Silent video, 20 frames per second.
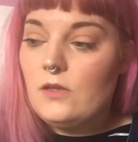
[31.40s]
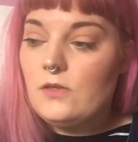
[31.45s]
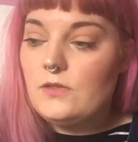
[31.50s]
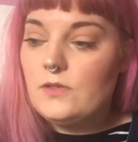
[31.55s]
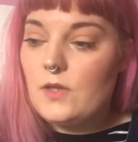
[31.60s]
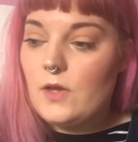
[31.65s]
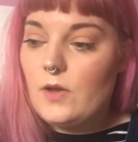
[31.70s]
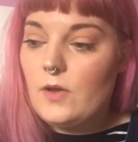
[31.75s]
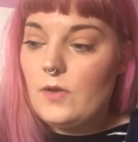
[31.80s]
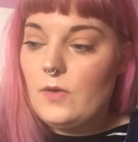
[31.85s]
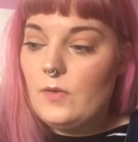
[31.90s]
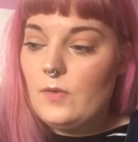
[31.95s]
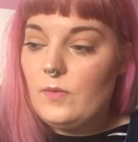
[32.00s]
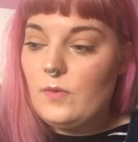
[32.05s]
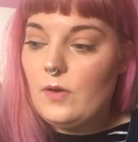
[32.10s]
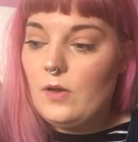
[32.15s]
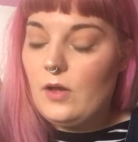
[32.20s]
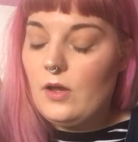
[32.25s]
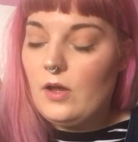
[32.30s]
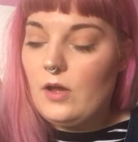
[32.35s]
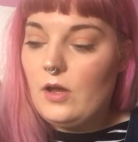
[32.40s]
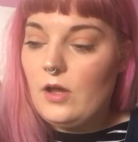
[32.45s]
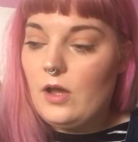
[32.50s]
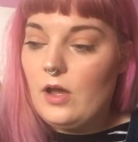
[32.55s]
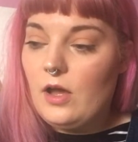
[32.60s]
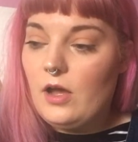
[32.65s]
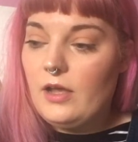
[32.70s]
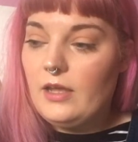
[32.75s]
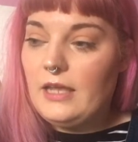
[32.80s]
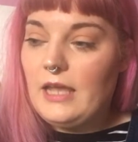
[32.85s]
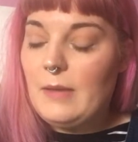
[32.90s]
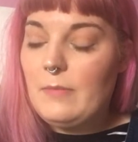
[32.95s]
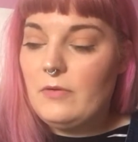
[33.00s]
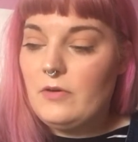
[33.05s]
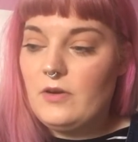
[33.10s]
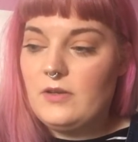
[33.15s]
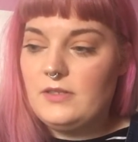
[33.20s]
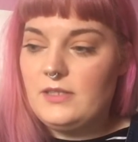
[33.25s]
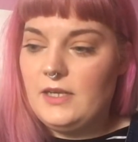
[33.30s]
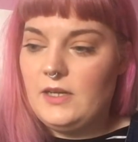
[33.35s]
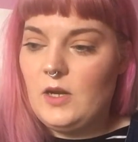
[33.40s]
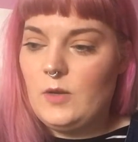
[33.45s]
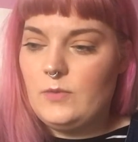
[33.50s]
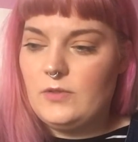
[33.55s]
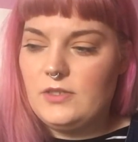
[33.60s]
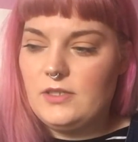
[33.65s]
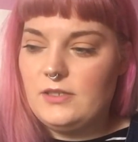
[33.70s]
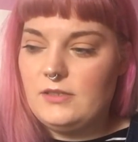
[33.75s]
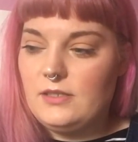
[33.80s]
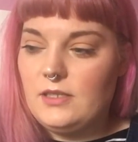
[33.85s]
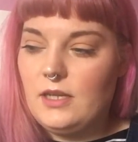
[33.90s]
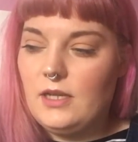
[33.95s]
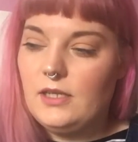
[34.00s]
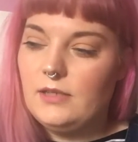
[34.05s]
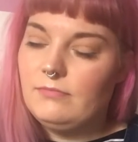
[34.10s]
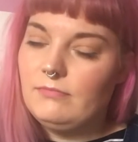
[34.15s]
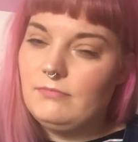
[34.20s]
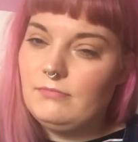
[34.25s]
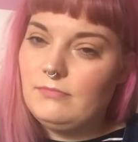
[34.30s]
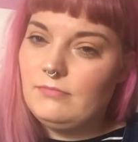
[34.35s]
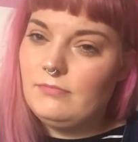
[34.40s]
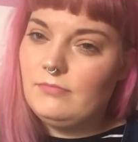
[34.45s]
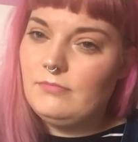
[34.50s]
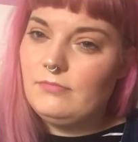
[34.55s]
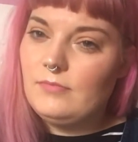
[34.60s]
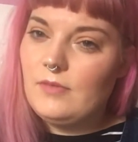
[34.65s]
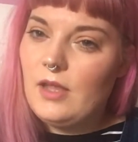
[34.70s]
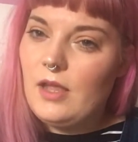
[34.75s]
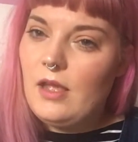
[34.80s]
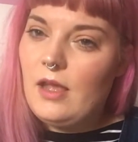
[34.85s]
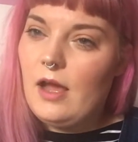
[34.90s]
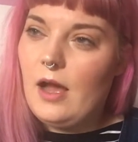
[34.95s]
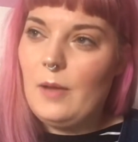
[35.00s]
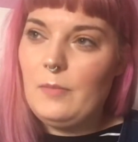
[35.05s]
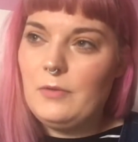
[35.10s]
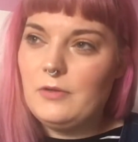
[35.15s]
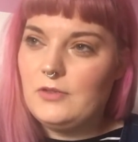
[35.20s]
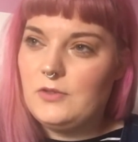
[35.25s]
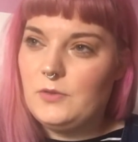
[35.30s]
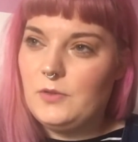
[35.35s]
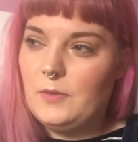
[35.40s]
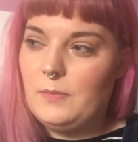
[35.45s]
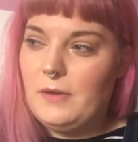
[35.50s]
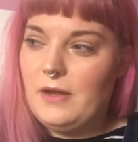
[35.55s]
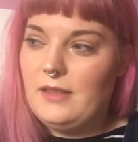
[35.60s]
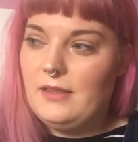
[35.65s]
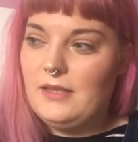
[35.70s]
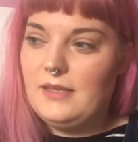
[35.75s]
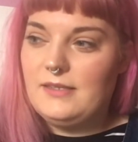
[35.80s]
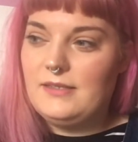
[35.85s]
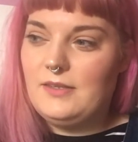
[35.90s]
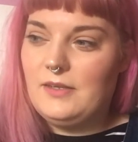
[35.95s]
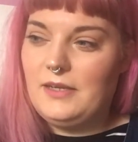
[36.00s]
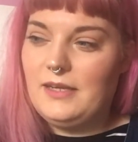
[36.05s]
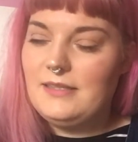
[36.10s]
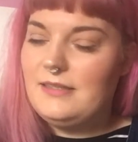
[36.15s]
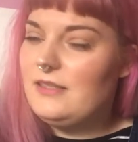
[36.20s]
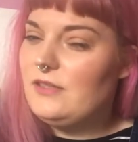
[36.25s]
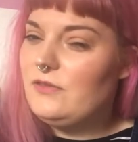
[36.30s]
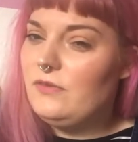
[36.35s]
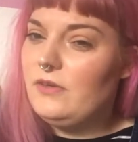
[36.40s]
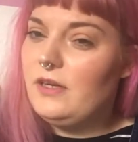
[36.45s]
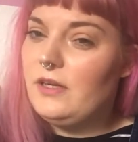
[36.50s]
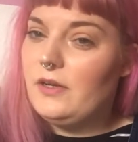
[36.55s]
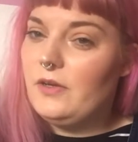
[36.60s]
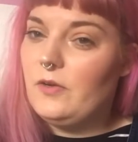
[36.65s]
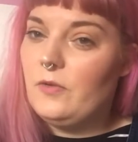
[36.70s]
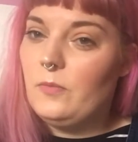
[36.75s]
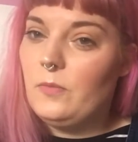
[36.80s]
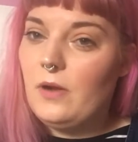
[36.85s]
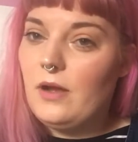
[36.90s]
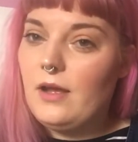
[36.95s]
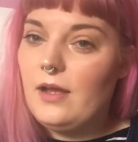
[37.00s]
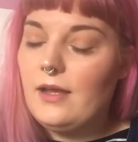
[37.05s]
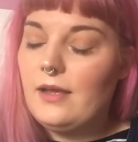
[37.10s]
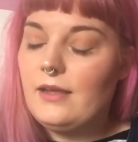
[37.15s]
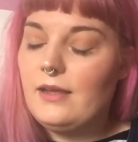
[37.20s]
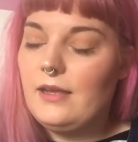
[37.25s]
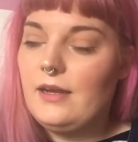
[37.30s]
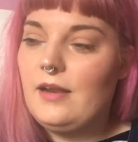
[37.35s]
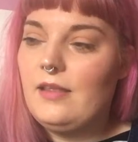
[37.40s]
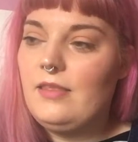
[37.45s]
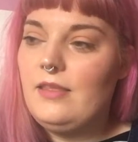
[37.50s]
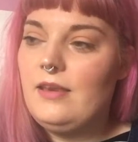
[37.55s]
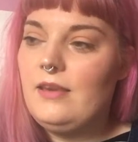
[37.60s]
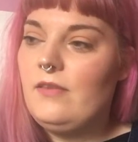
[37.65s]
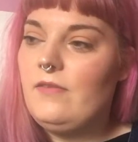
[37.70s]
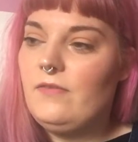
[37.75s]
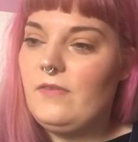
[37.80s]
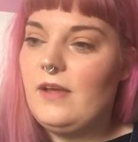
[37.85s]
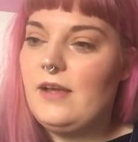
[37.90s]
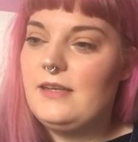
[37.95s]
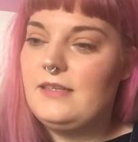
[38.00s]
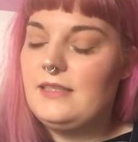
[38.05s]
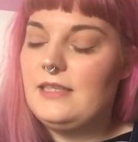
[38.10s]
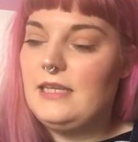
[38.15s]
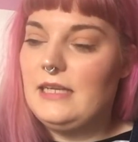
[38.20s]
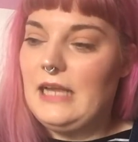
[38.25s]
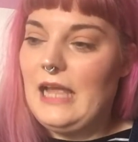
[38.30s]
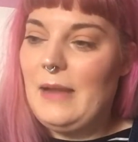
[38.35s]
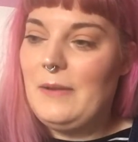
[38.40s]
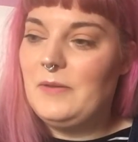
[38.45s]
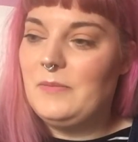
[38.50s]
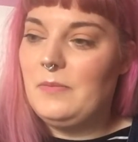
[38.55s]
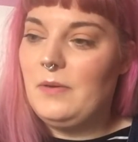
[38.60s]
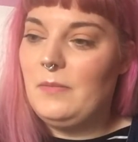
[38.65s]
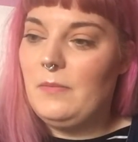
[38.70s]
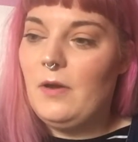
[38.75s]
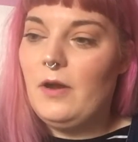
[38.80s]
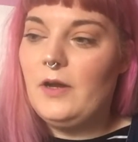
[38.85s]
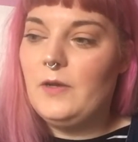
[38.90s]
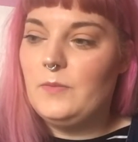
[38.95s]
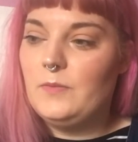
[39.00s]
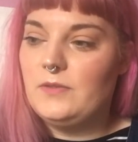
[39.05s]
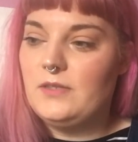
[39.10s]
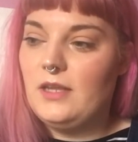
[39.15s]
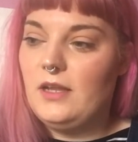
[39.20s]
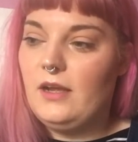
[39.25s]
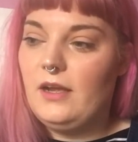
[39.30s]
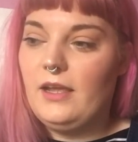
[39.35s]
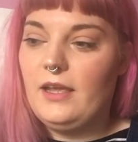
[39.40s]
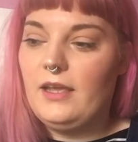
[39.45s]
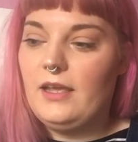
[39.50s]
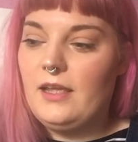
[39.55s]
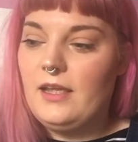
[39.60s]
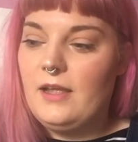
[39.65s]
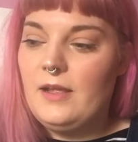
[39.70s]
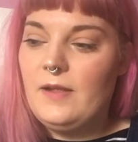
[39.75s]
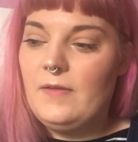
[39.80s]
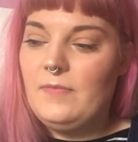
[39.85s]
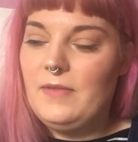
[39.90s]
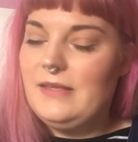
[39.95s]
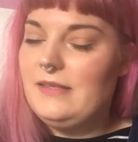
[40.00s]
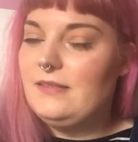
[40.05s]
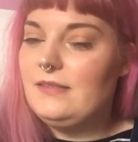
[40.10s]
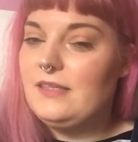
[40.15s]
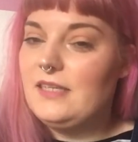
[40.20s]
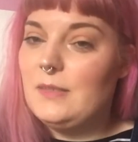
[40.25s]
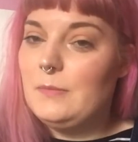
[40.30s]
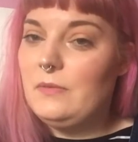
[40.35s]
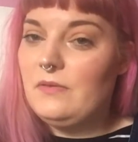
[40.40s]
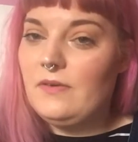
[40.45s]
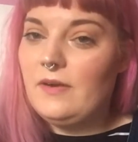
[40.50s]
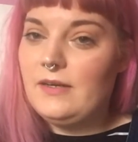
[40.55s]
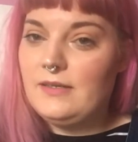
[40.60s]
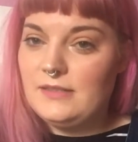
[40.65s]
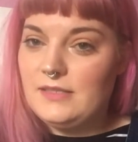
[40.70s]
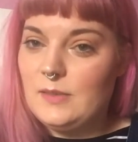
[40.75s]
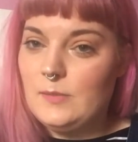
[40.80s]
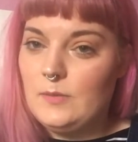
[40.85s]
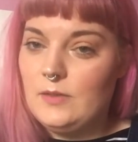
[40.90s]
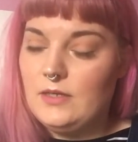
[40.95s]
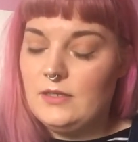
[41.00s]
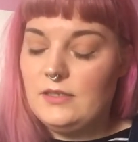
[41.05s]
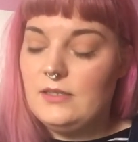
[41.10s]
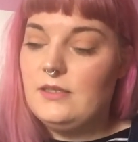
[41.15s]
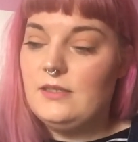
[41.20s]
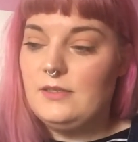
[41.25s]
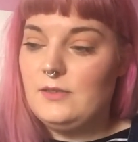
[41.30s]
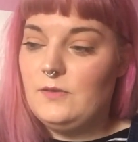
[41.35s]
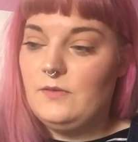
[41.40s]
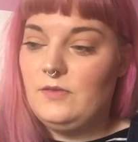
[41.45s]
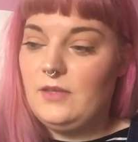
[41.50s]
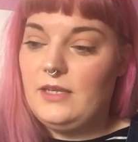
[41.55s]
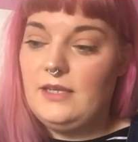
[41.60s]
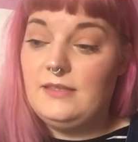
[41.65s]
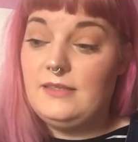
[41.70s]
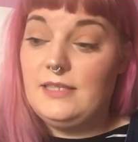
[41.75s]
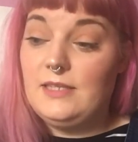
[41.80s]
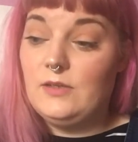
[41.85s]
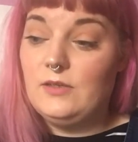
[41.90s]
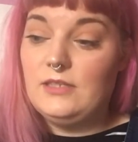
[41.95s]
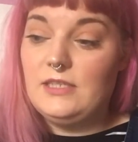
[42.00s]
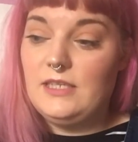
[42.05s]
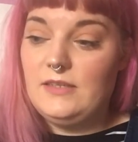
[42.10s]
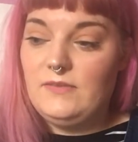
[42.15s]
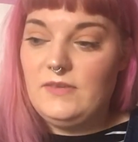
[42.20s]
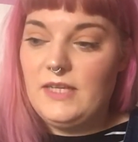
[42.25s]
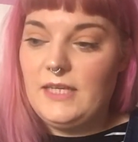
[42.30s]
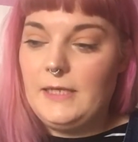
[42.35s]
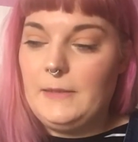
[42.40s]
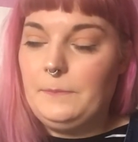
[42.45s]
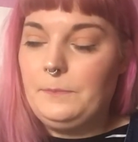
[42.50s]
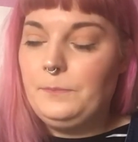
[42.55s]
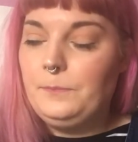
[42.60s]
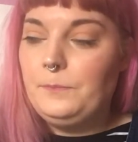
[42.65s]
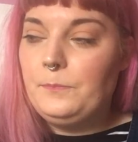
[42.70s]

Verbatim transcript: So I came across it and I was just like, mm, I'm not sure about this. Like, is this really going to work? And I think the first thing that came to my mind was like, this is going to be very similar to the stuff that you see on TV.